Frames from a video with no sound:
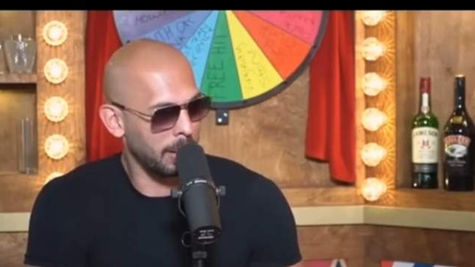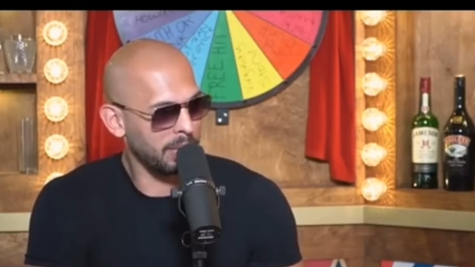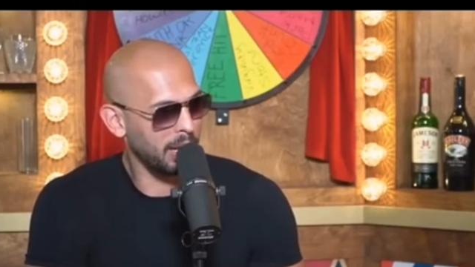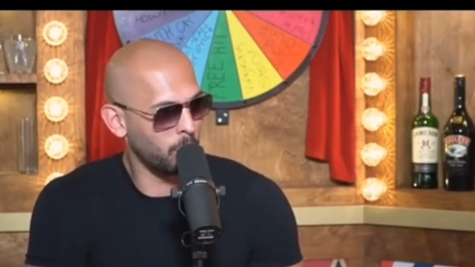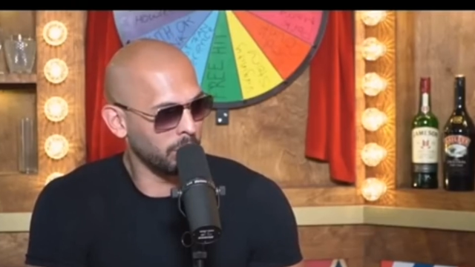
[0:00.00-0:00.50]

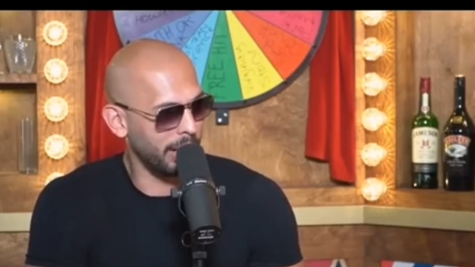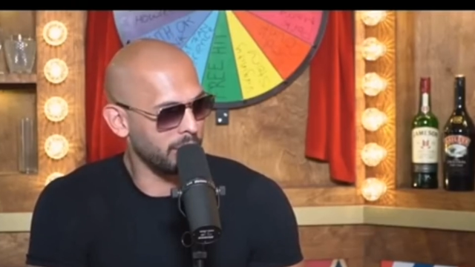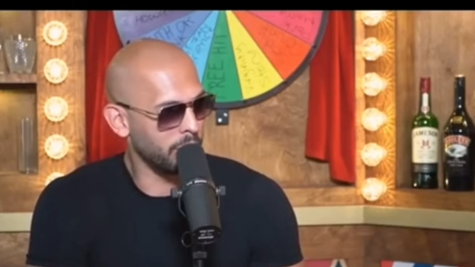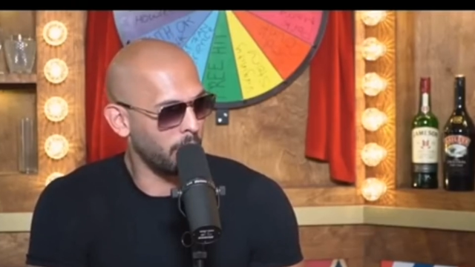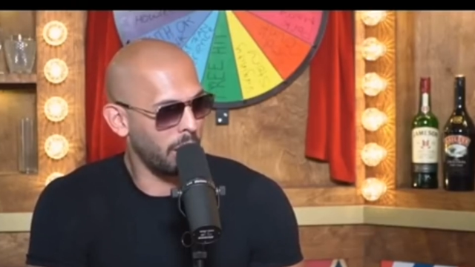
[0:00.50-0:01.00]
Maybe they would
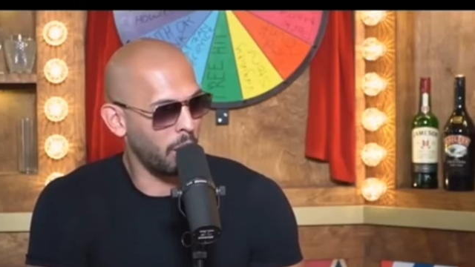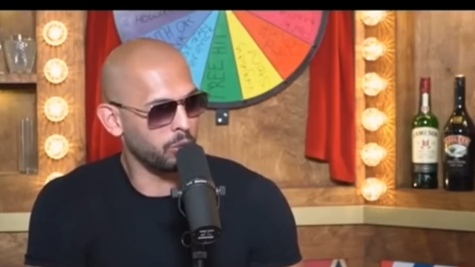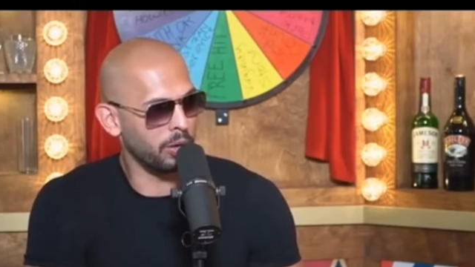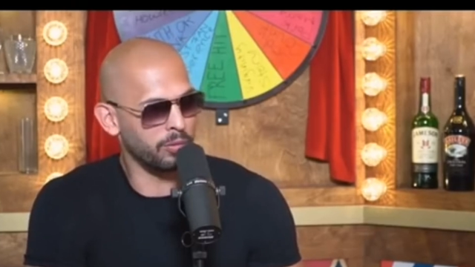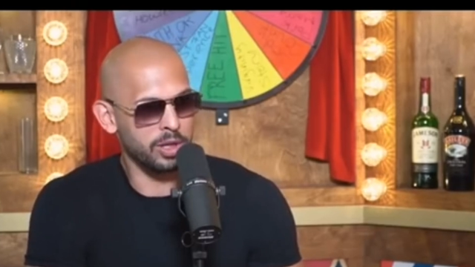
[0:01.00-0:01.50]
like, you know,
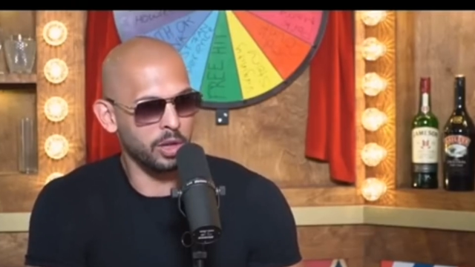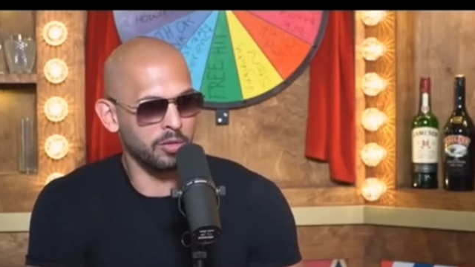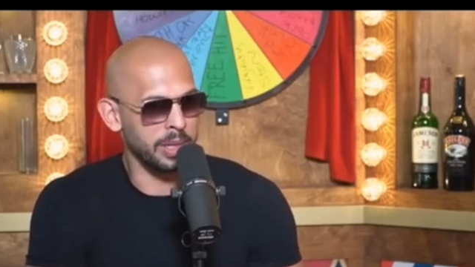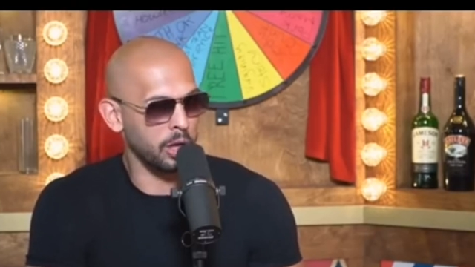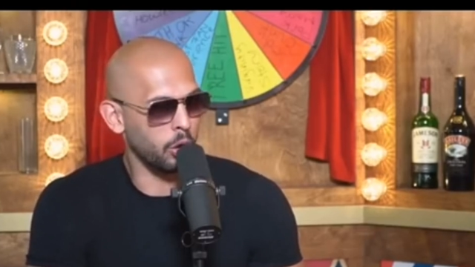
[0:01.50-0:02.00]
a
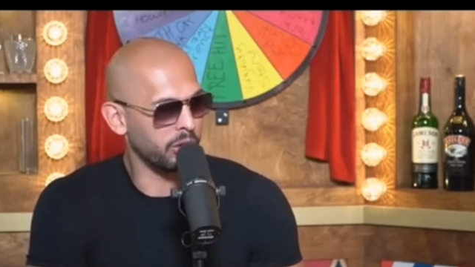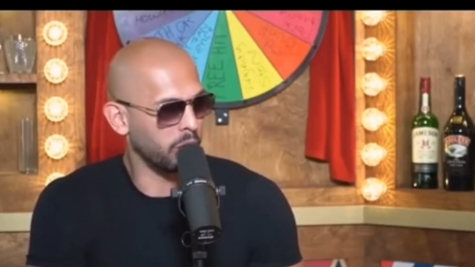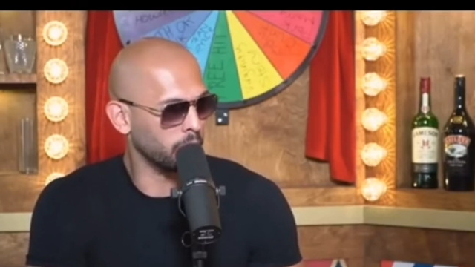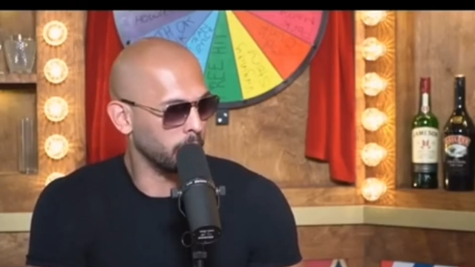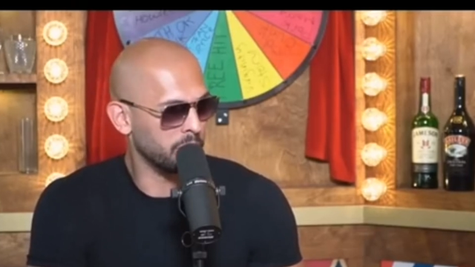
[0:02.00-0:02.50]
video of me in a
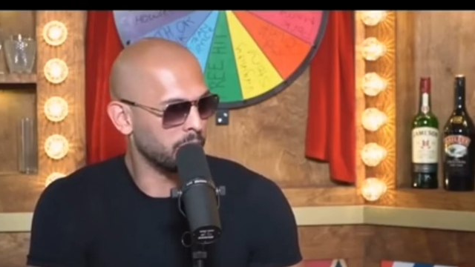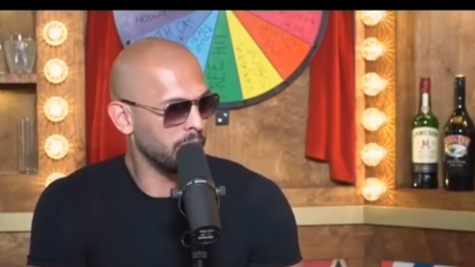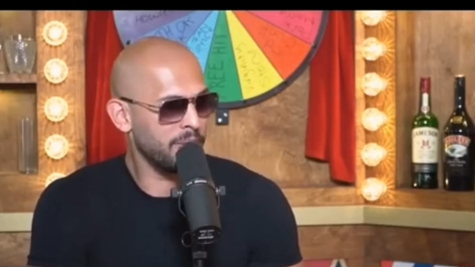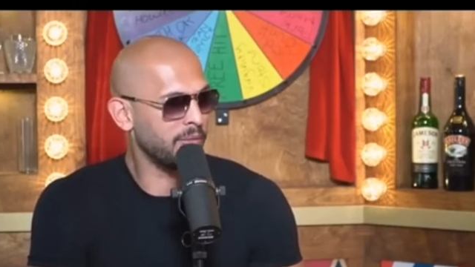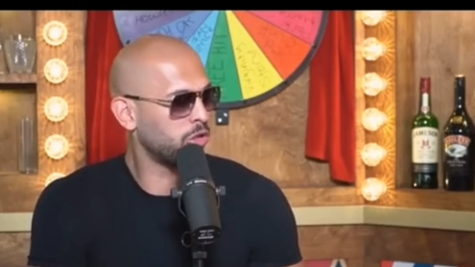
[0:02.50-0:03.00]
hotel room with,
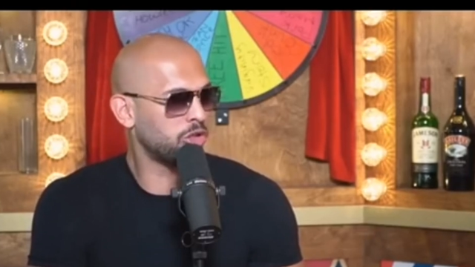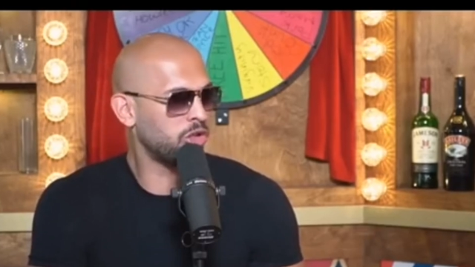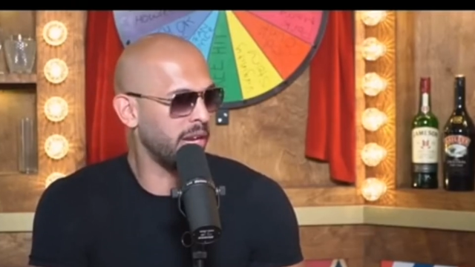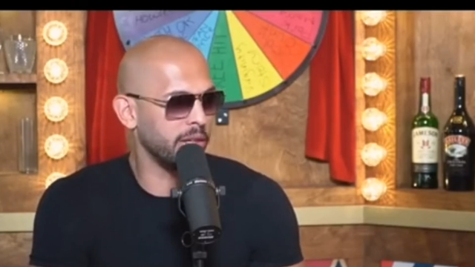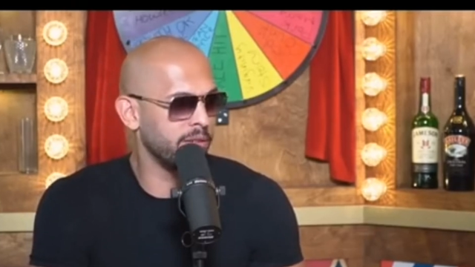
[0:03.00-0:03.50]
even if it's just
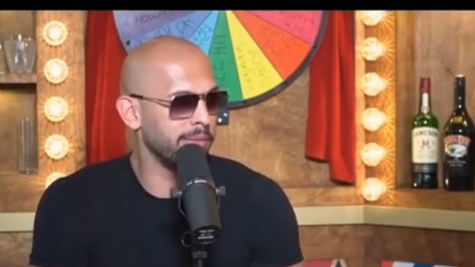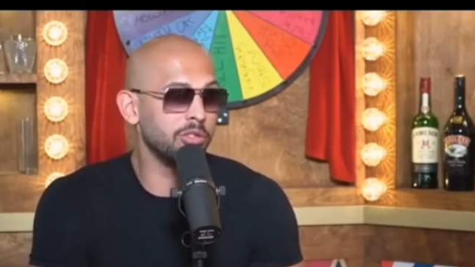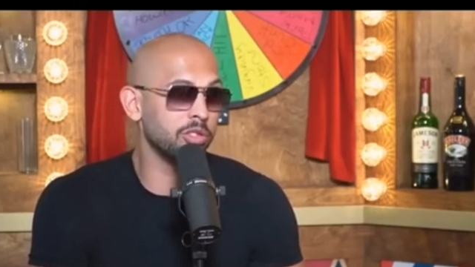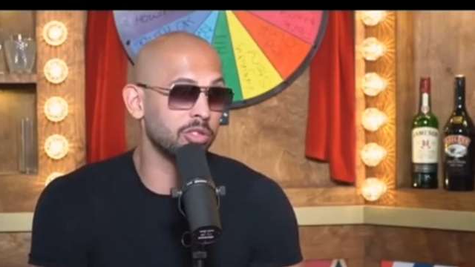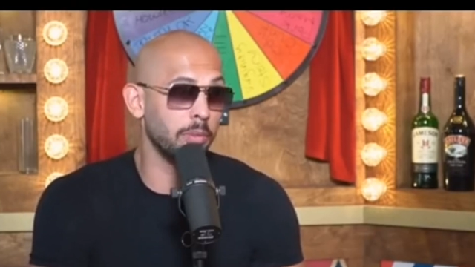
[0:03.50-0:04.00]
chicks, even if
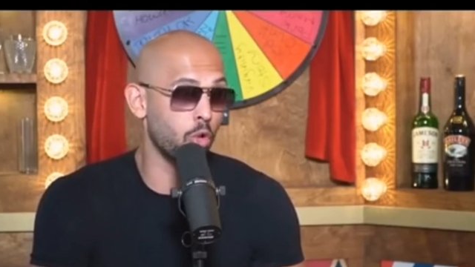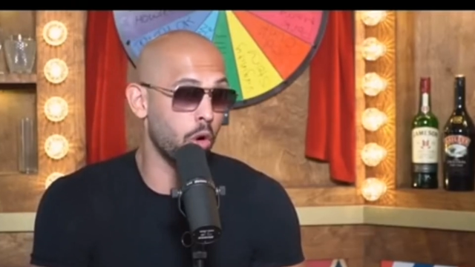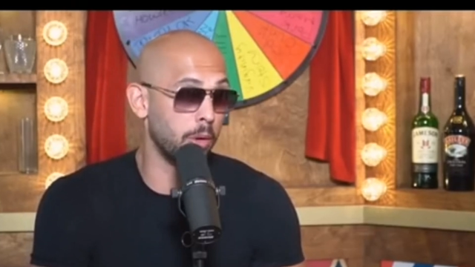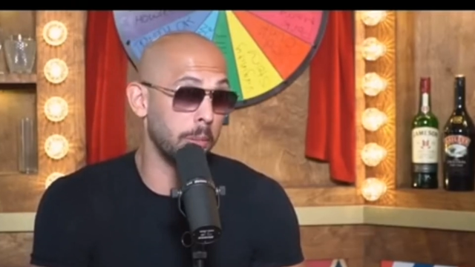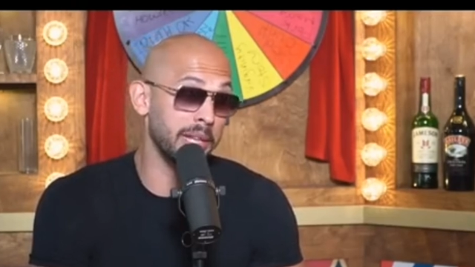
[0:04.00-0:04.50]
it's just something
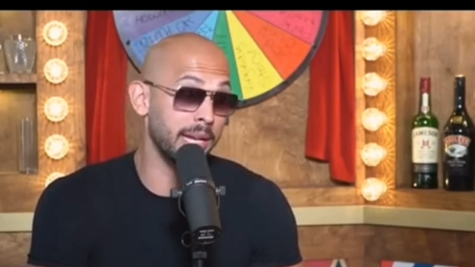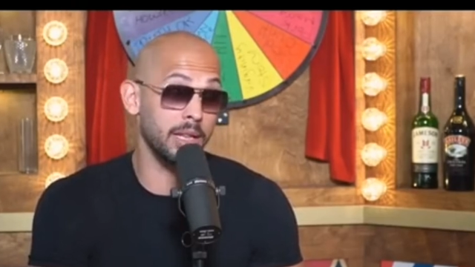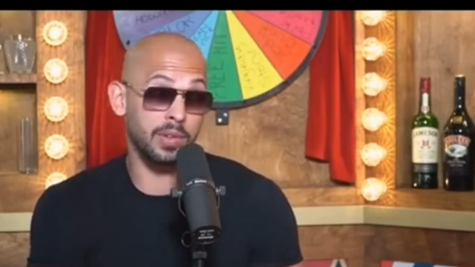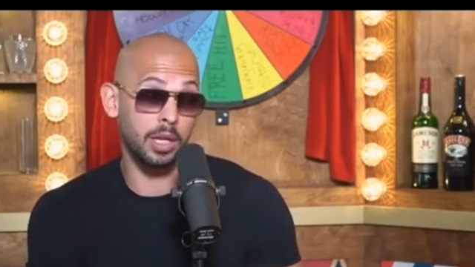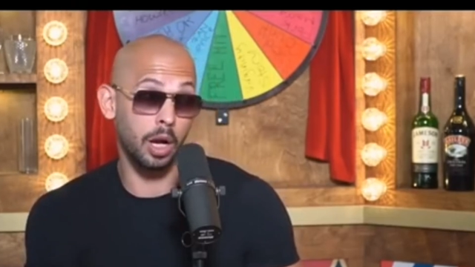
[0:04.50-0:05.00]
normal, but they
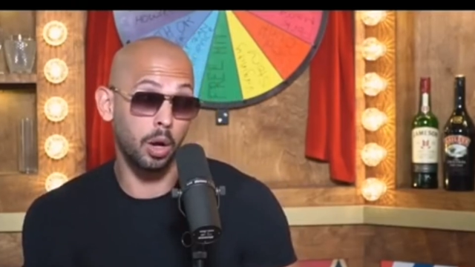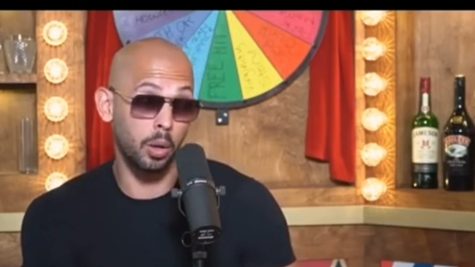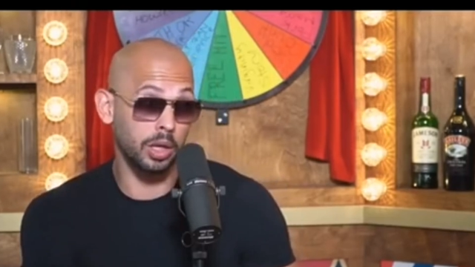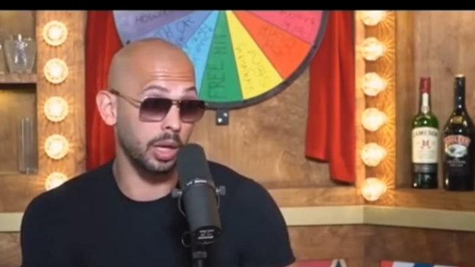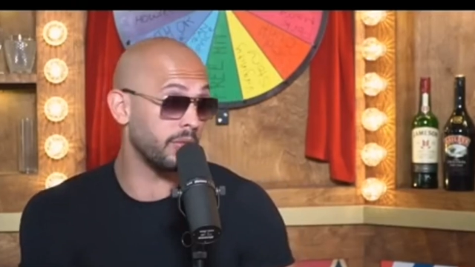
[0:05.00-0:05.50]
get the
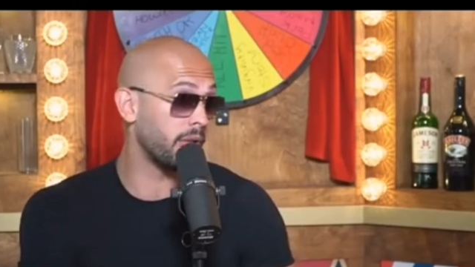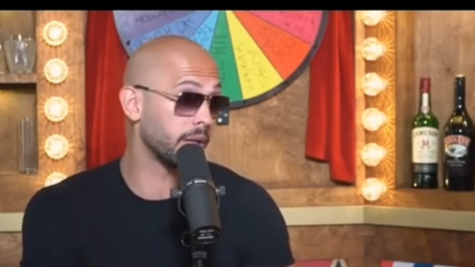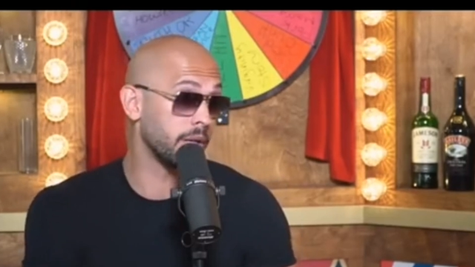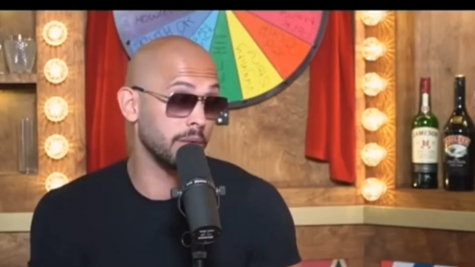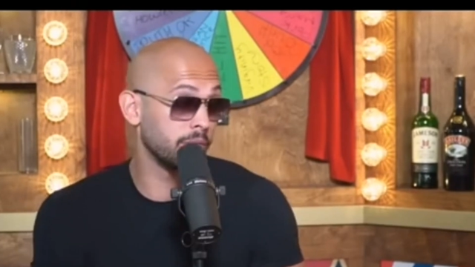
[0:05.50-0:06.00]
video and they
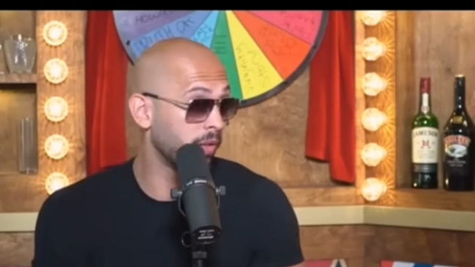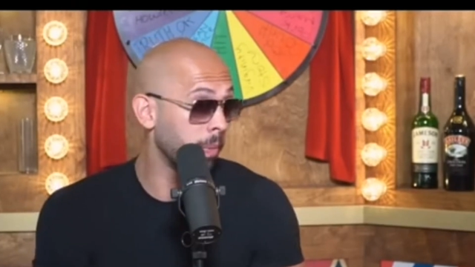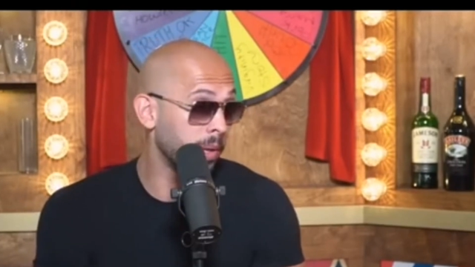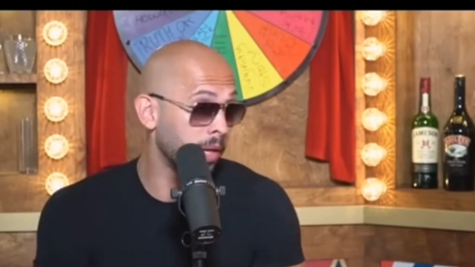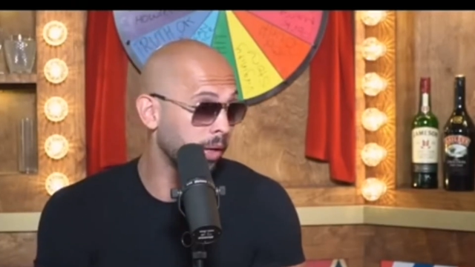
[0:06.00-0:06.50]
fucking
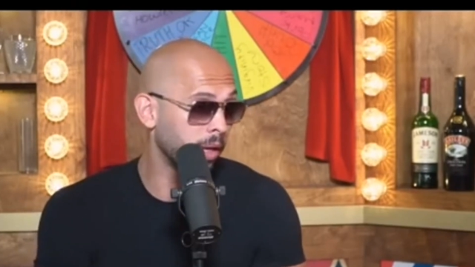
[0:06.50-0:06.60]
flip it.